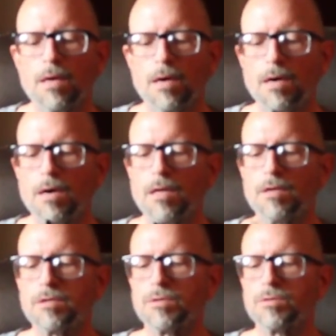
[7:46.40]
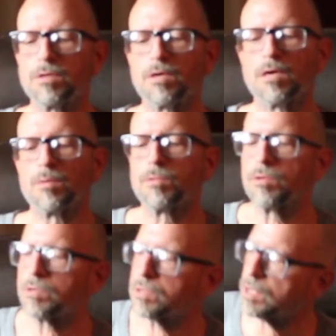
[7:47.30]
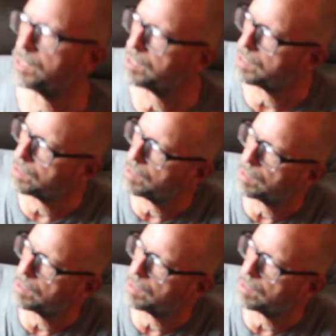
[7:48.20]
Let's see what the camera looks like here.